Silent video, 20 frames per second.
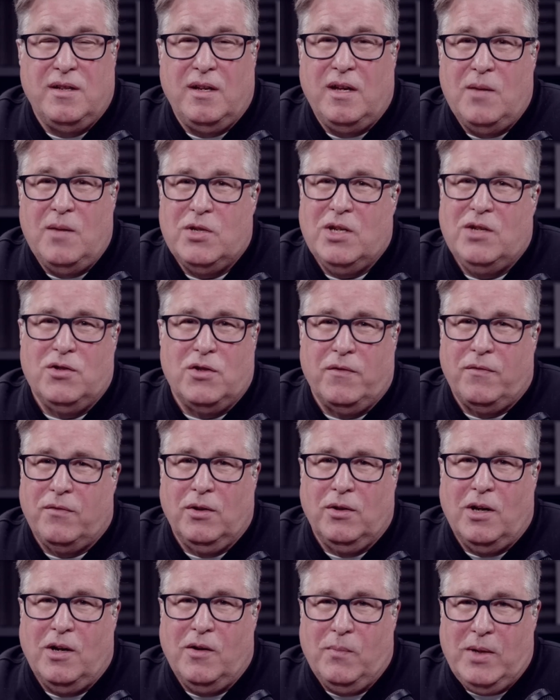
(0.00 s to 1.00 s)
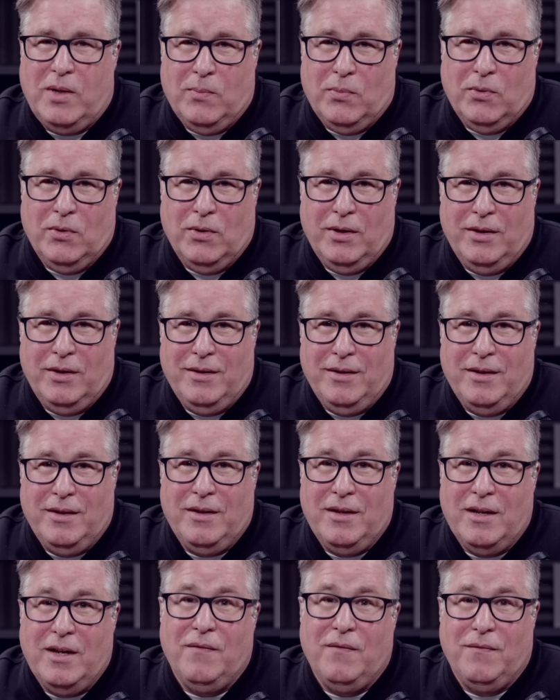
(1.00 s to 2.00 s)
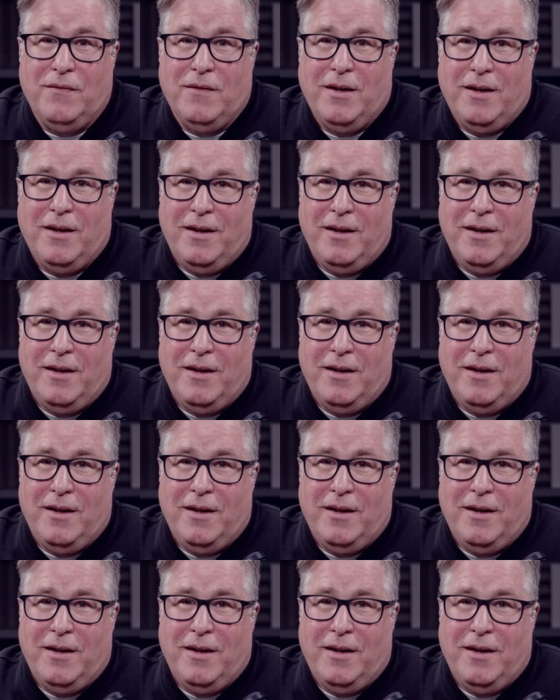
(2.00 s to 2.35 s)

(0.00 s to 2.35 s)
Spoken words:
game changer for a lot of people, and they've